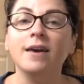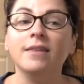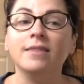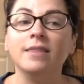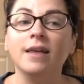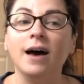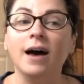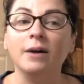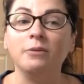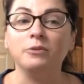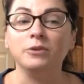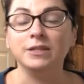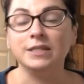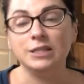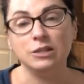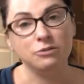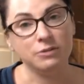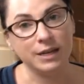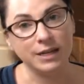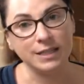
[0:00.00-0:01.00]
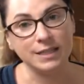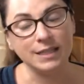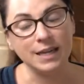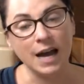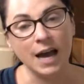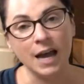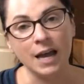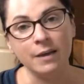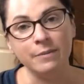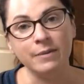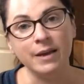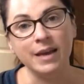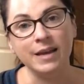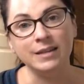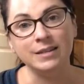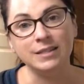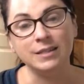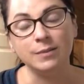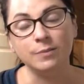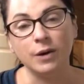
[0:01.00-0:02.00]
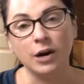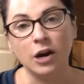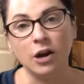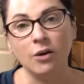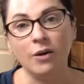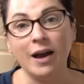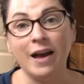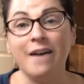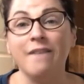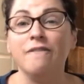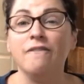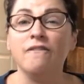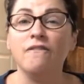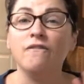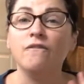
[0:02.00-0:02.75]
I will see you next time, and tomorrow I have